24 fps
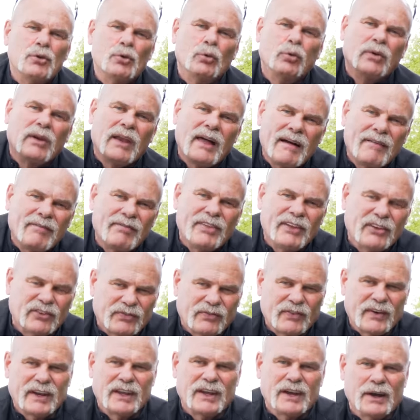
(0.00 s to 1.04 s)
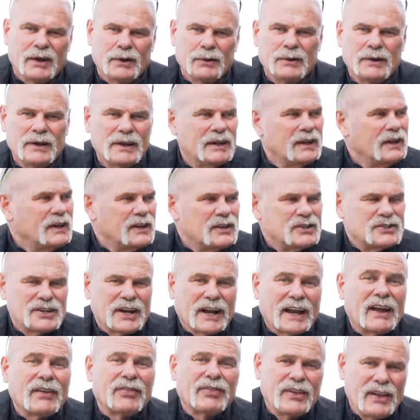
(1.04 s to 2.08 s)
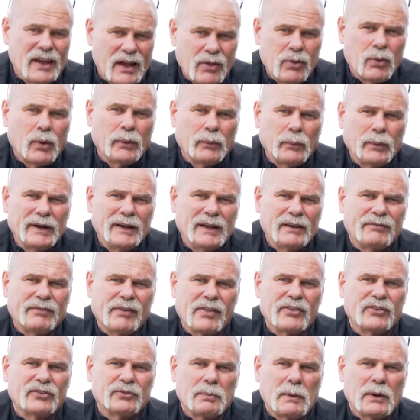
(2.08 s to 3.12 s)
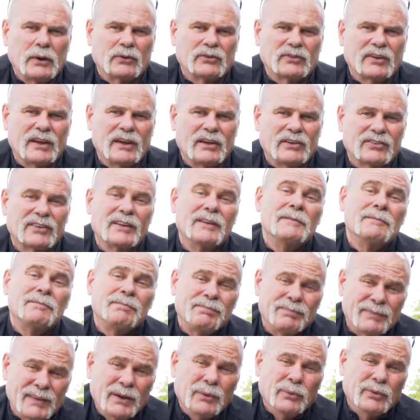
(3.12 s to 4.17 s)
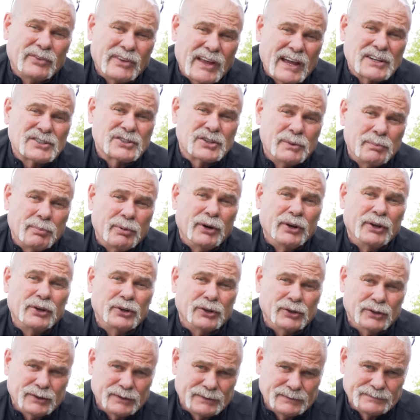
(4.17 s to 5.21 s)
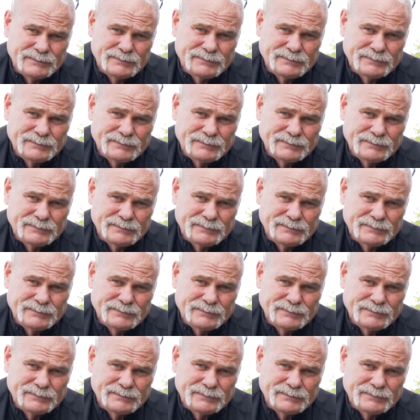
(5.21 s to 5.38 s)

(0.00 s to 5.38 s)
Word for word: you love this video, check out the other one we did for the smoke test. It was actually pretty cool.